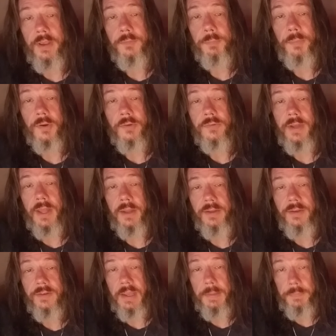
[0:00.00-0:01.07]
personality
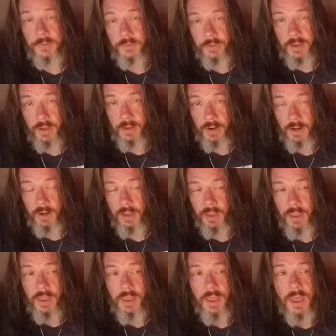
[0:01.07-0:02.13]
type indicator,
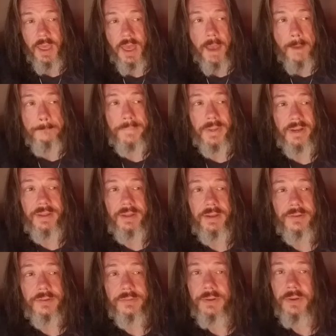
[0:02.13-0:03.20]
but it
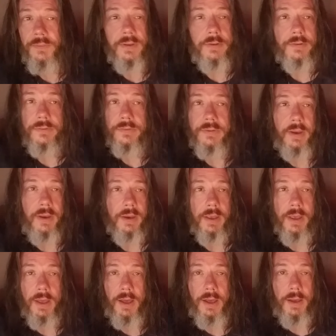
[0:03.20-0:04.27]
is so interesting.
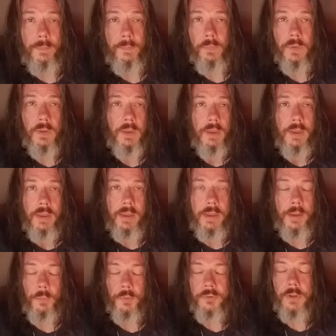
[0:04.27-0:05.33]

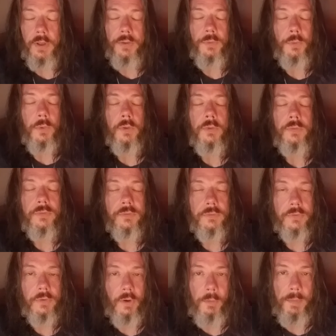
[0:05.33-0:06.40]
It will tell you
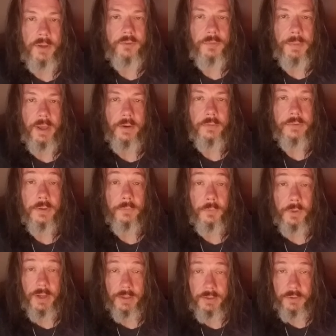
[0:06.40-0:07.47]
so much about yourself. When
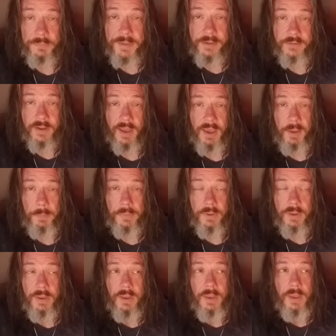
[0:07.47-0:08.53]
I learned my type,
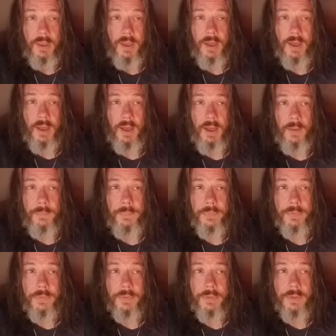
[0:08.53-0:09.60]
um,
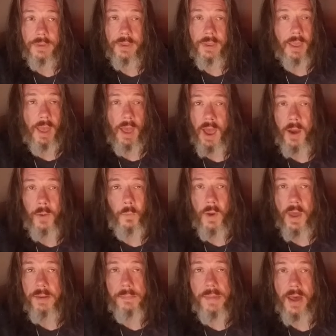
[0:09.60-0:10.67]
I
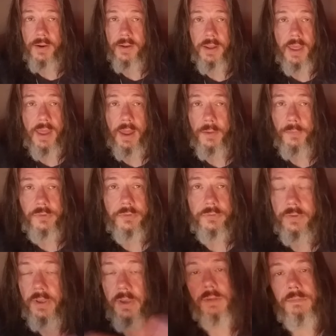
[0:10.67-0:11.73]
read about it and I was just
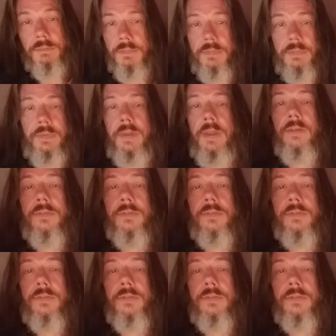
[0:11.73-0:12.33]
like, this